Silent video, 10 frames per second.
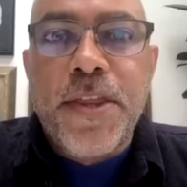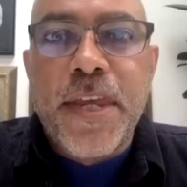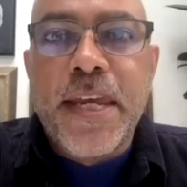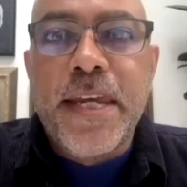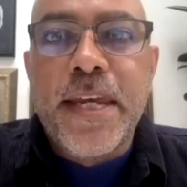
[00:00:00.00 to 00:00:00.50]

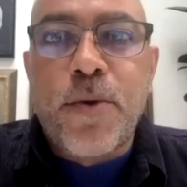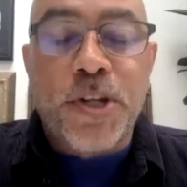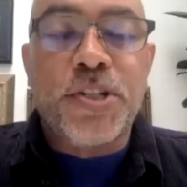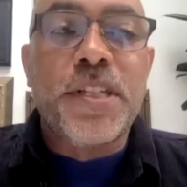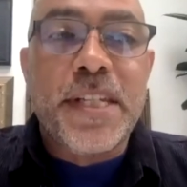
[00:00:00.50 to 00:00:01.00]
the
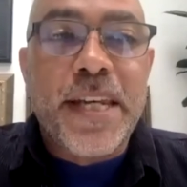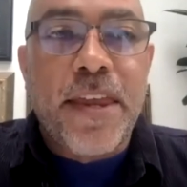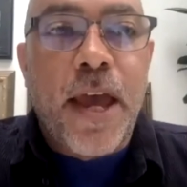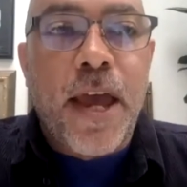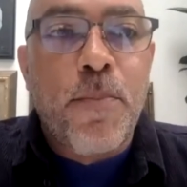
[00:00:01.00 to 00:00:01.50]
questions
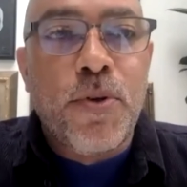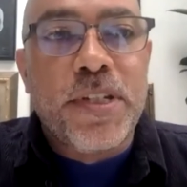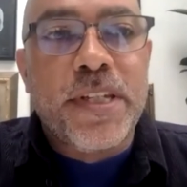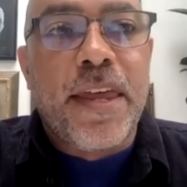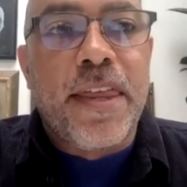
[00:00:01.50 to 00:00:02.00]
together and pull
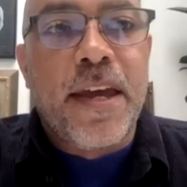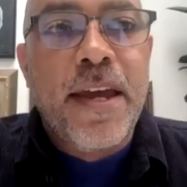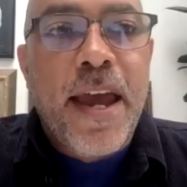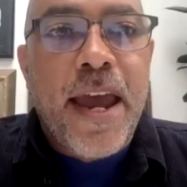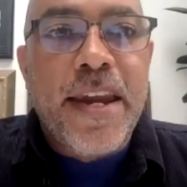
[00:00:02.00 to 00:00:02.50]
together
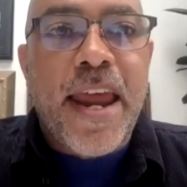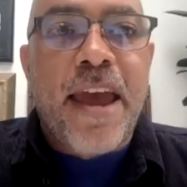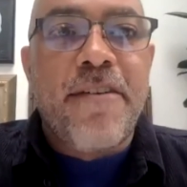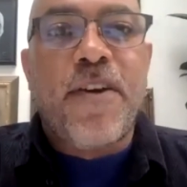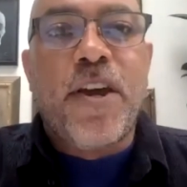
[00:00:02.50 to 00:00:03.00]
an
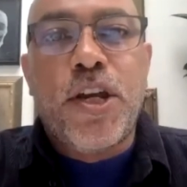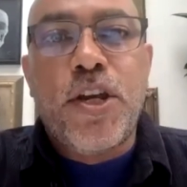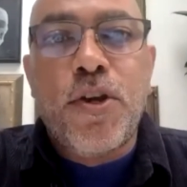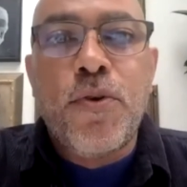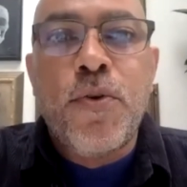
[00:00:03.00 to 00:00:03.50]

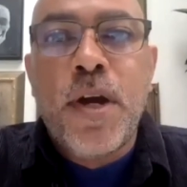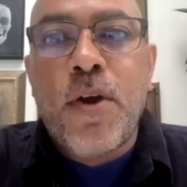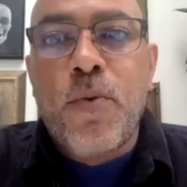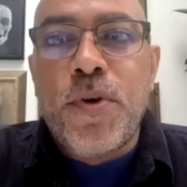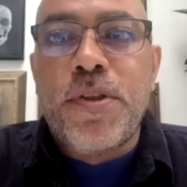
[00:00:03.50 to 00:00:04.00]
FAQ
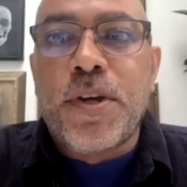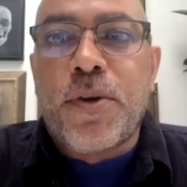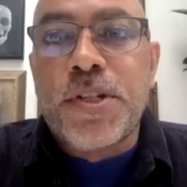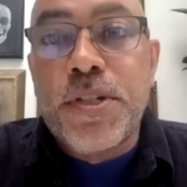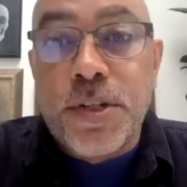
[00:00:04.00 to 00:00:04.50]
with the
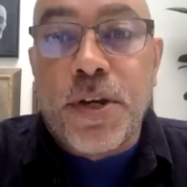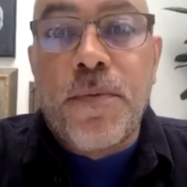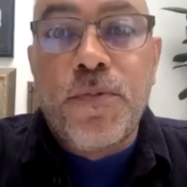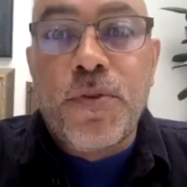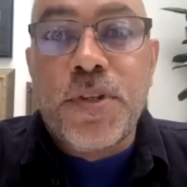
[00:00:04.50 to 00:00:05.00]
questions that
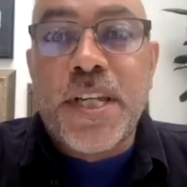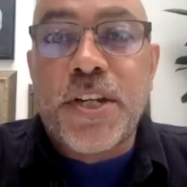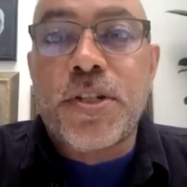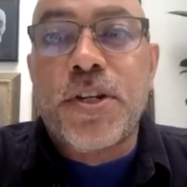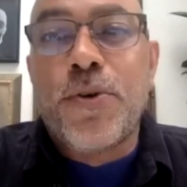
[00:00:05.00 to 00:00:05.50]
come through the
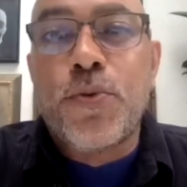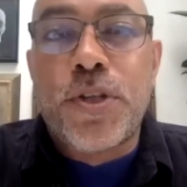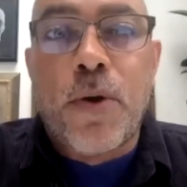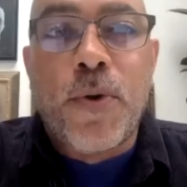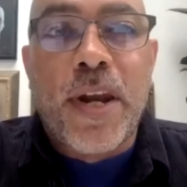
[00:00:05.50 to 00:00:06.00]
session, and
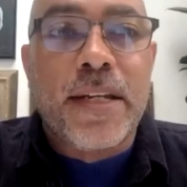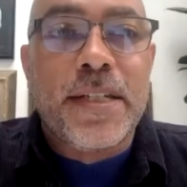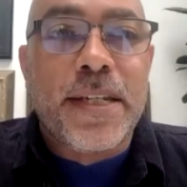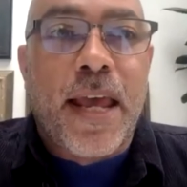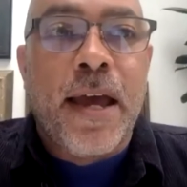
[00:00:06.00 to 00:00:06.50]
also we'll add
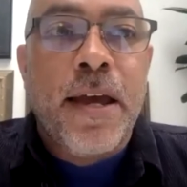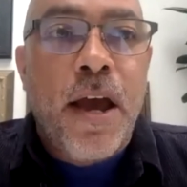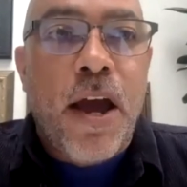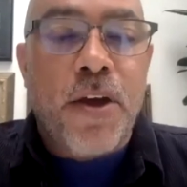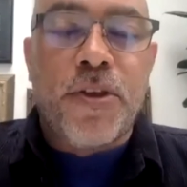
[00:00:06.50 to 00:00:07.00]
to that
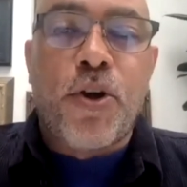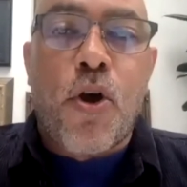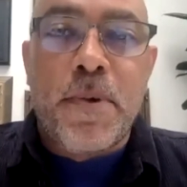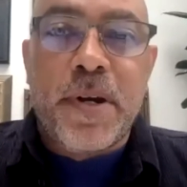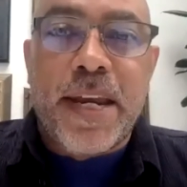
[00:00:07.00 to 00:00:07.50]
other
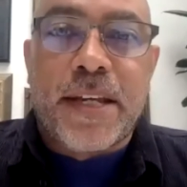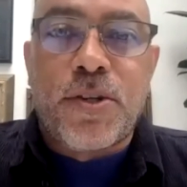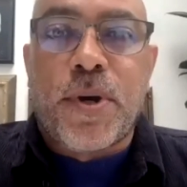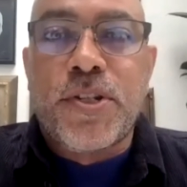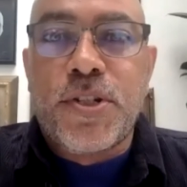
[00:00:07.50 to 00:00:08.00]
commonly
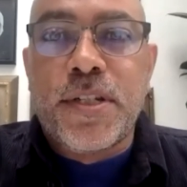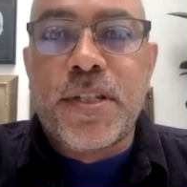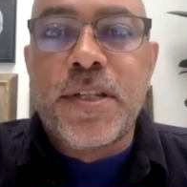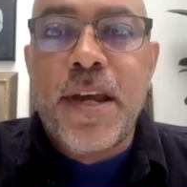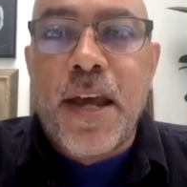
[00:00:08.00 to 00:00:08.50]
asked
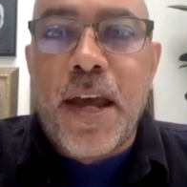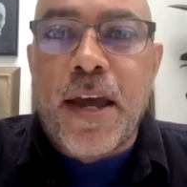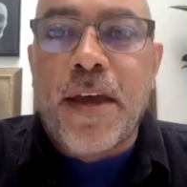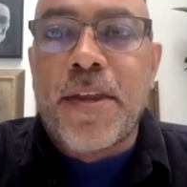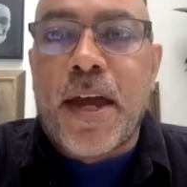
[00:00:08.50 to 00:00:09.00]
questions
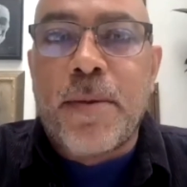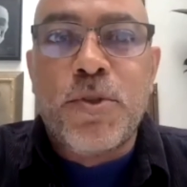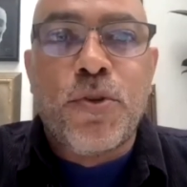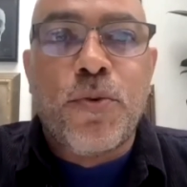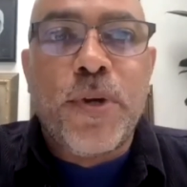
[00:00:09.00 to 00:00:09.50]
that I'm
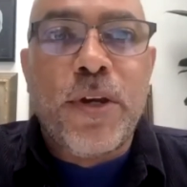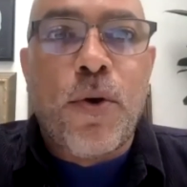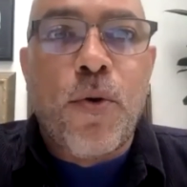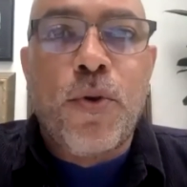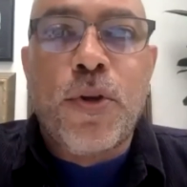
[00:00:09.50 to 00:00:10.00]
sure we
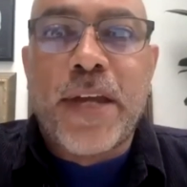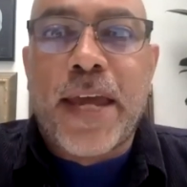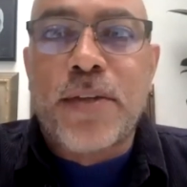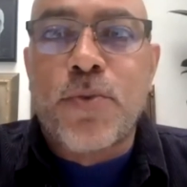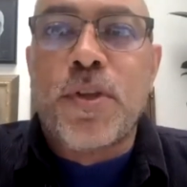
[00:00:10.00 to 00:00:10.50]
all
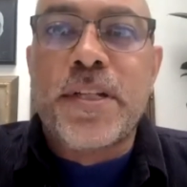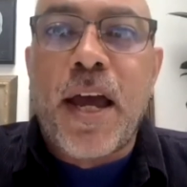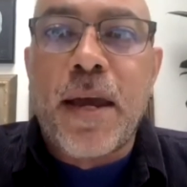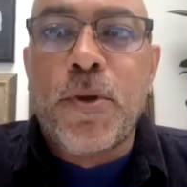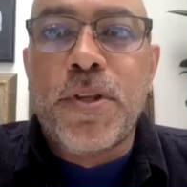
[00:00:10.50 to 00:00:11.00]
get all the
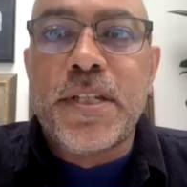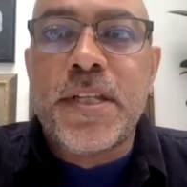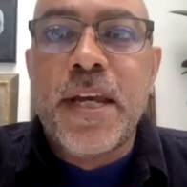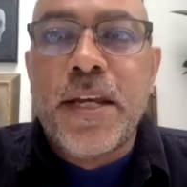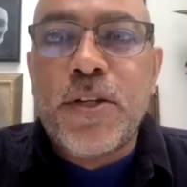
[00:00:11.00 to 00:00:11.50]
time on this
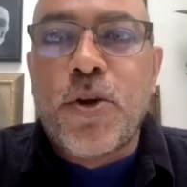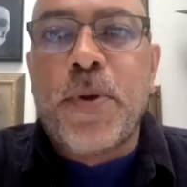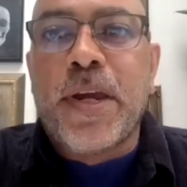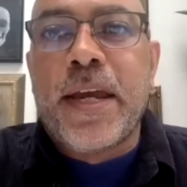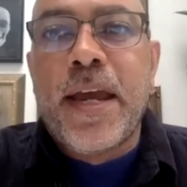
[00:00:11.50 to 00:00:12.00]

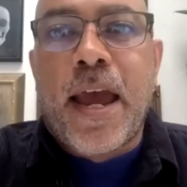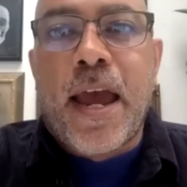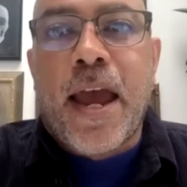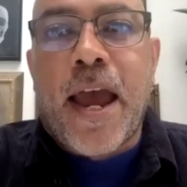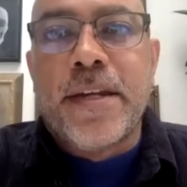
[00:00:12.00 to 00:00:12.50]
topic,
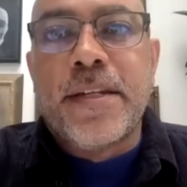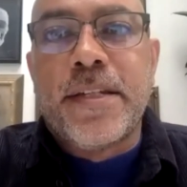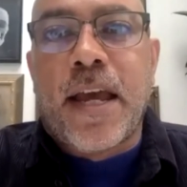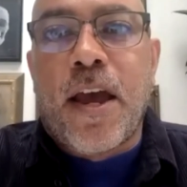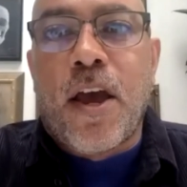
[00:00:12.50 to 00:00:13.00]
and
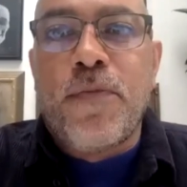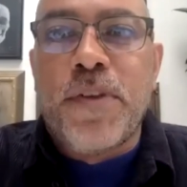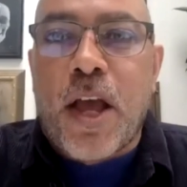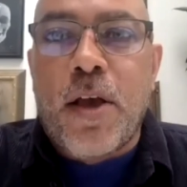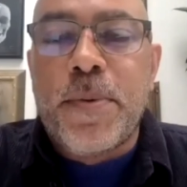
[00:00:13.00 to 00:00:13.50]
hopefully
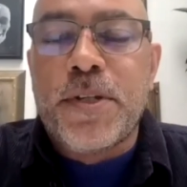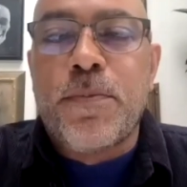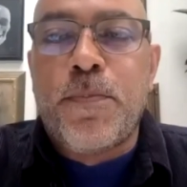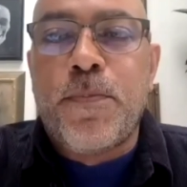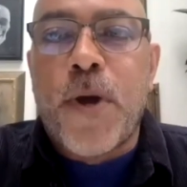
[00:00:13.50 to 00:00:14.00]
that'll be
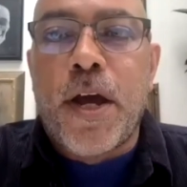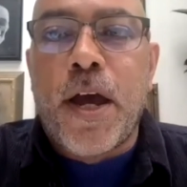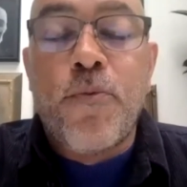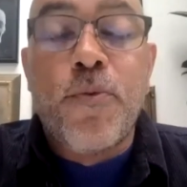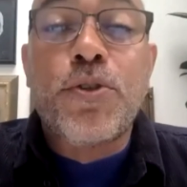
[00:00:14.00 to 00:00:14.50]

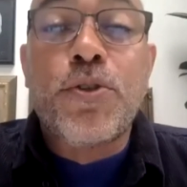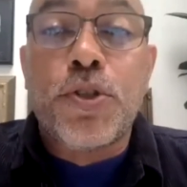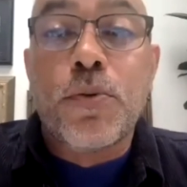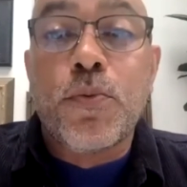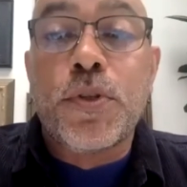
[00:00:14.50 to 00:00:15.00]
a
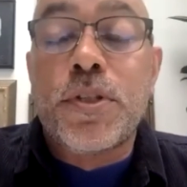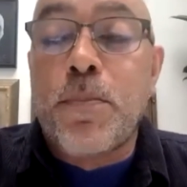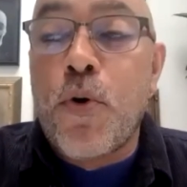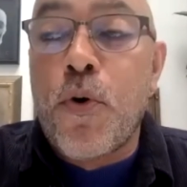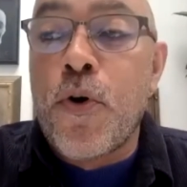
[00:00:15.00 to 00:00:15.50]
resource that will
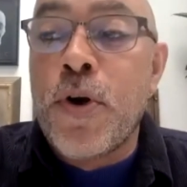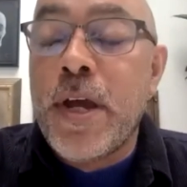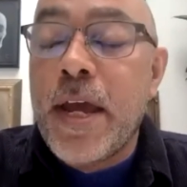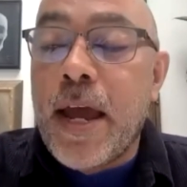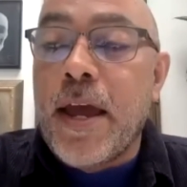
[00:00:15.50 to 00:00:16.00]
support
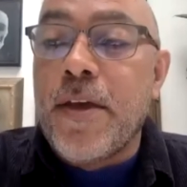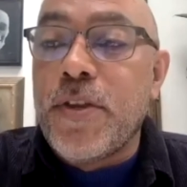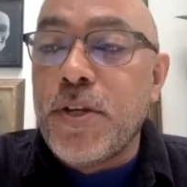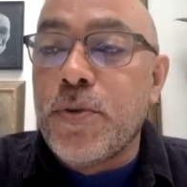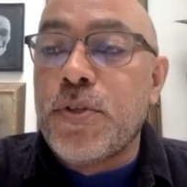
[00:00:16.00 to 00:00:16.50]

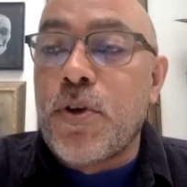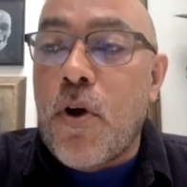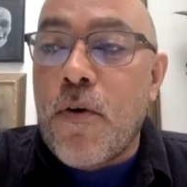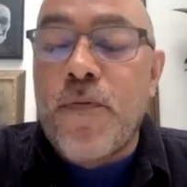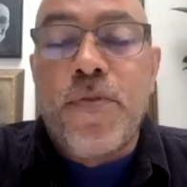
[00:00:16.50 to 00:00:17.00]
the use
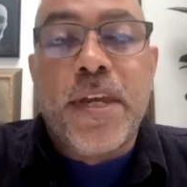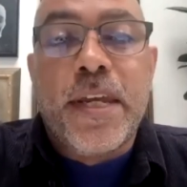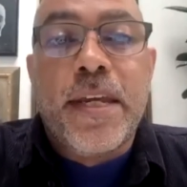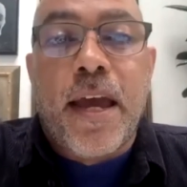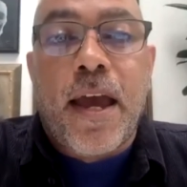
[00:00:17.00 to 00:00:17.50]
of
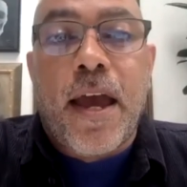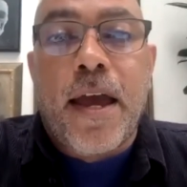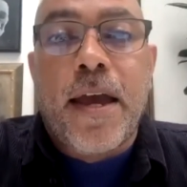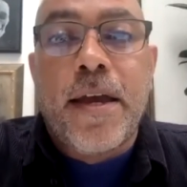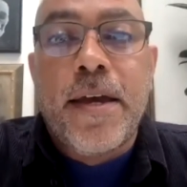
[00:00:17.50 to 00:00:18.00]
the
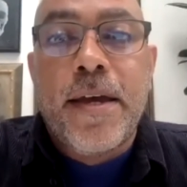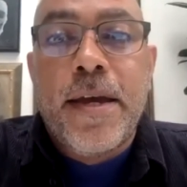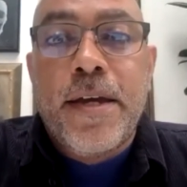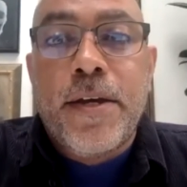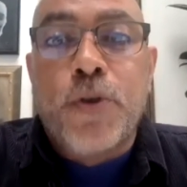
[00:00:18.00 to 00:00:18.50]

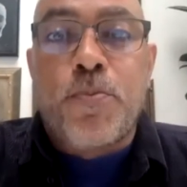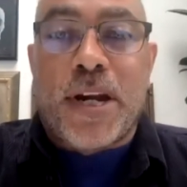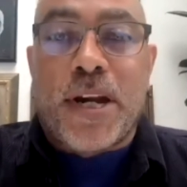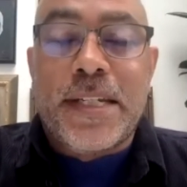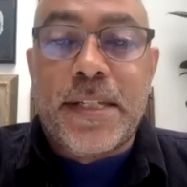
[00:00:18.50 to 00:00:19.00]
good
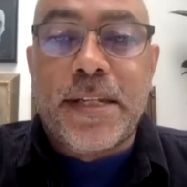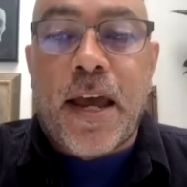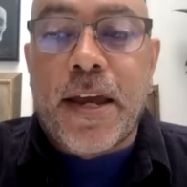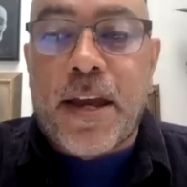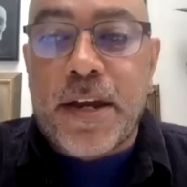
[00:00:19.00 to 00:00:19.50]
practice
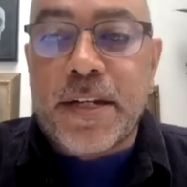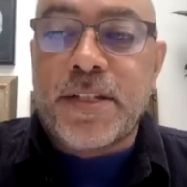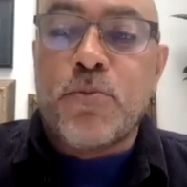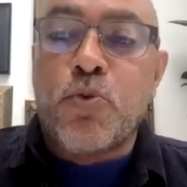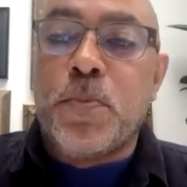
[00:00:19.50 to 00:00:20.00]

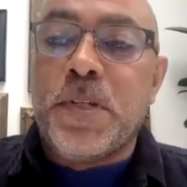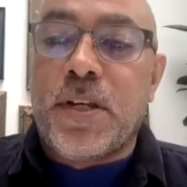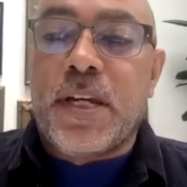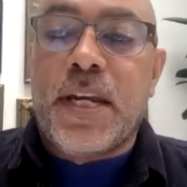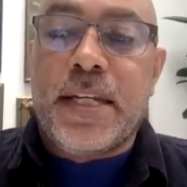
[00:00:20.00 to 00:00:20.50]
guidance, and we'll be
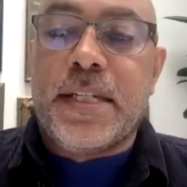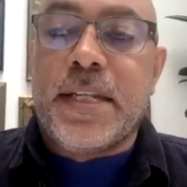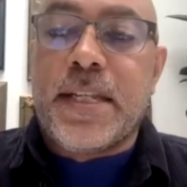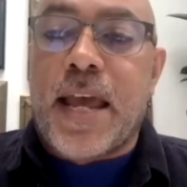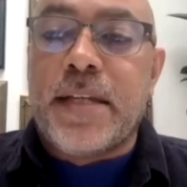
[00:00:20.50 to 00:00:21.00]

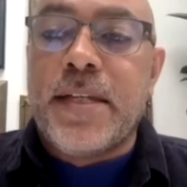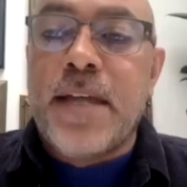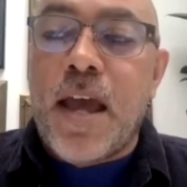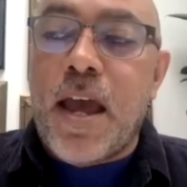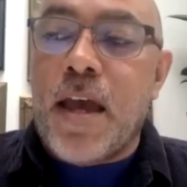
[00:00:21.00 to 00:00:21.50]
circulating that
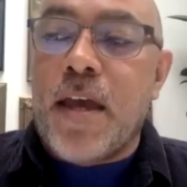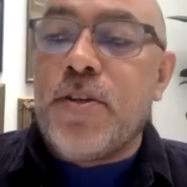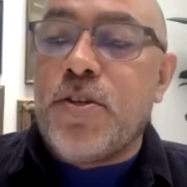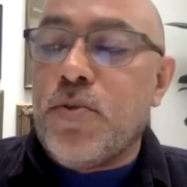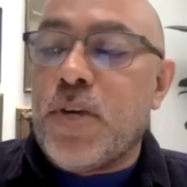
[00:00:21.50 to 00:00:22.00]

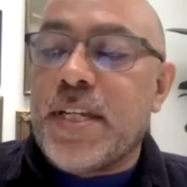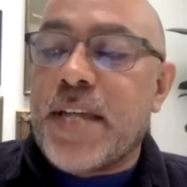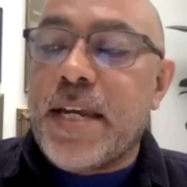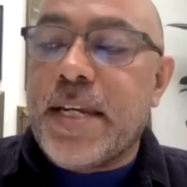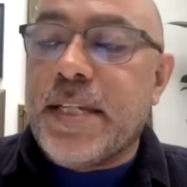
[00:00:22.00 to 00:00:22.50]
to
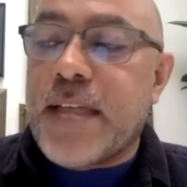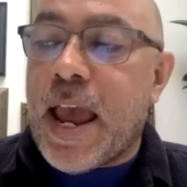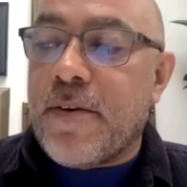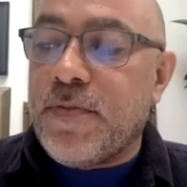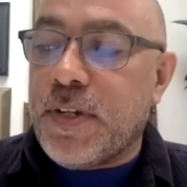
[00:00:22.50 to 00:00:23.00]
attendees
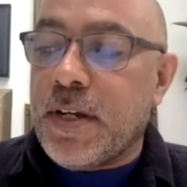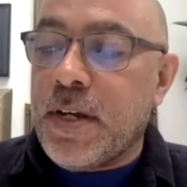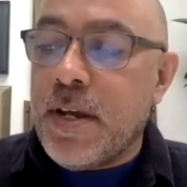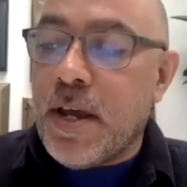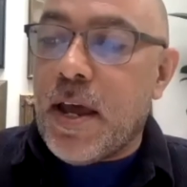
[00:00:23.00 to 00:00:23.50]
after
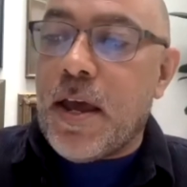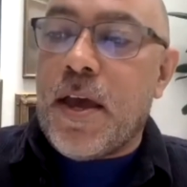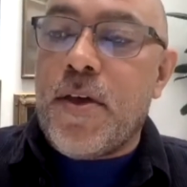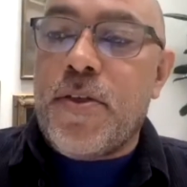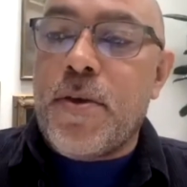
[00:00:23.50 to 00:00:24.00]

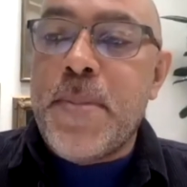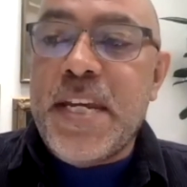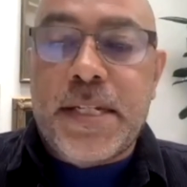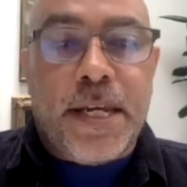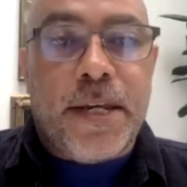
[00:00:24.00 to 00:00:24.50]
the
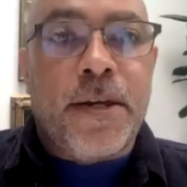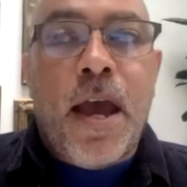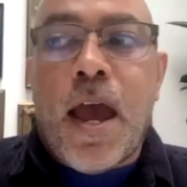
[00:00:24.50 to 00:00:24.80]
meeting.